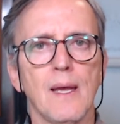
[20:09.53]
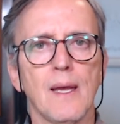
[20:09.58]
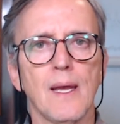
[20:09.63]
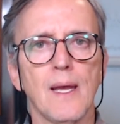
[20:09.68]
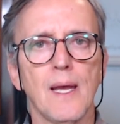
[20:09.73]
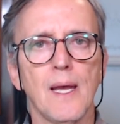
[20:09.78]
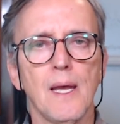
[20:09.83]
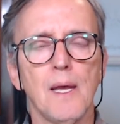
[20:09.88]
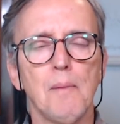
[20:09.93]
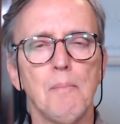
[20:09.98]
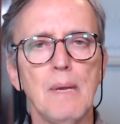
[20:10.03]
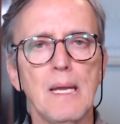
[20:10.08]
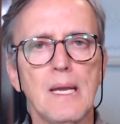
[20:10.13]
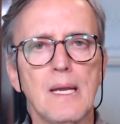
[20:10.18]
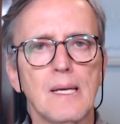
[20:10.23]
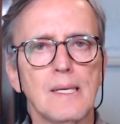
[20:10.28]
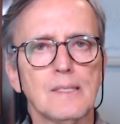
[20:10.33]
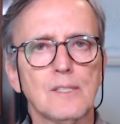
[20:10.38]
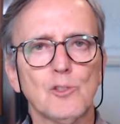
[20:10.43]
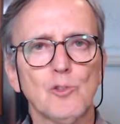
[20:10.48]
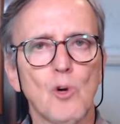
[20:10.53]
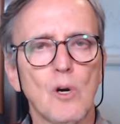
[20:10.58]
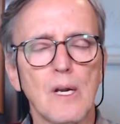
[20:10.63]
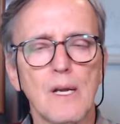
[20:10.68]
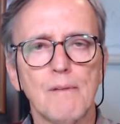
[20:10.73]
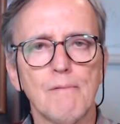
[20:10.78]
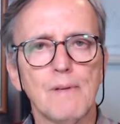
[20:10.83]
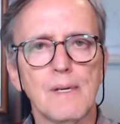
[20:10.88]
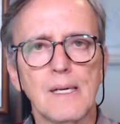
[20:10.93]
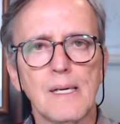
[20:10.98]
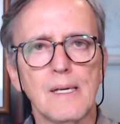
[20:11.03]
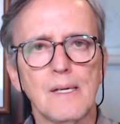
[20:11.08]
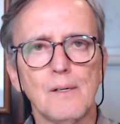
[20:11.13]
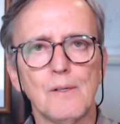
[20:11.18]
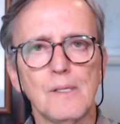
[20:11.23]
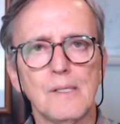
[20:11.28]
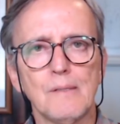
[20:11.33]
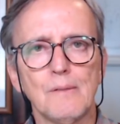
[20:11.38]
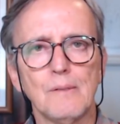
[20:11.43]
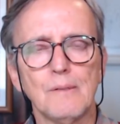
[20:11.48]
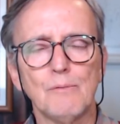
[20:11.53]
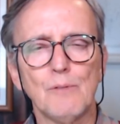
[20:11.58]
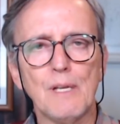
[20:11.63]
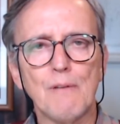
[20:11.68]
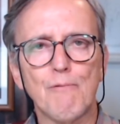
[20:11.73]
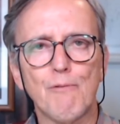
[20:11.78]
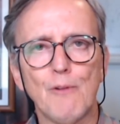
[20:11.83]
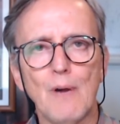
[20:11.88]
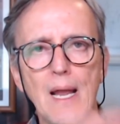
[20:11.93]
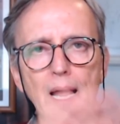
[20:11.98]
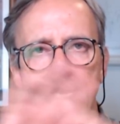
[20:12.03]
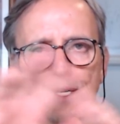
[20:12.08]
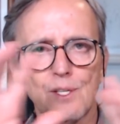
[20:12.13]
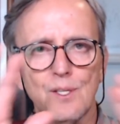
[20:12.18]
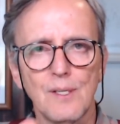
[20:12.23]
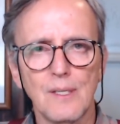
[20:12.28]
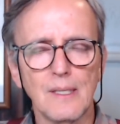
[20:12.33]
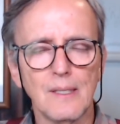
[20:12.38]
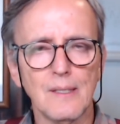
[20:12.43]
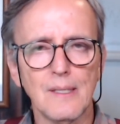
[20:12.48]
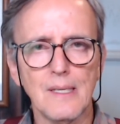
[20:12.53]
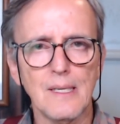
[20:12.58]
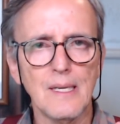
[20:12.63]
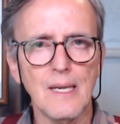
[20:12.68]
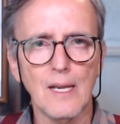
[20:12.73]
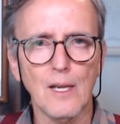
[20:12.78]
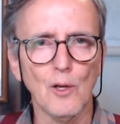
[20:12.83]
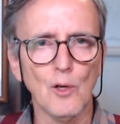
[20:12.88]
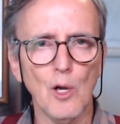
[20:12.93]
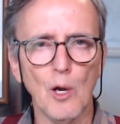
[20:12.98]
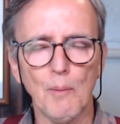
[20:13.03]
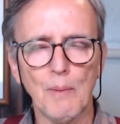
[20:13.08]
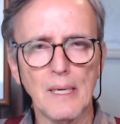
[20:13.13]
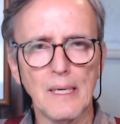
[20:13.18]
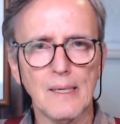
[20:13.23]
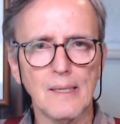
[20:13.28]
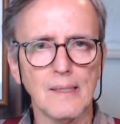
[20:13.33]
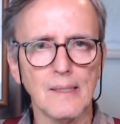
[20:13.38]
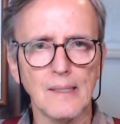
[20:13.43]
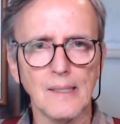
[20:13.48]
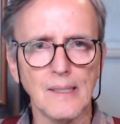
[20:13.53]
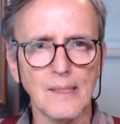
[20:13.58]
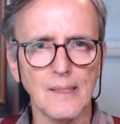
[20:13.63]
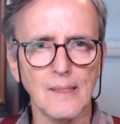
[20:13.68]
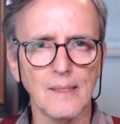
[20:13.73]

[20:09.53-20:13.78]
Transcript: make a sort of a refresh in the economic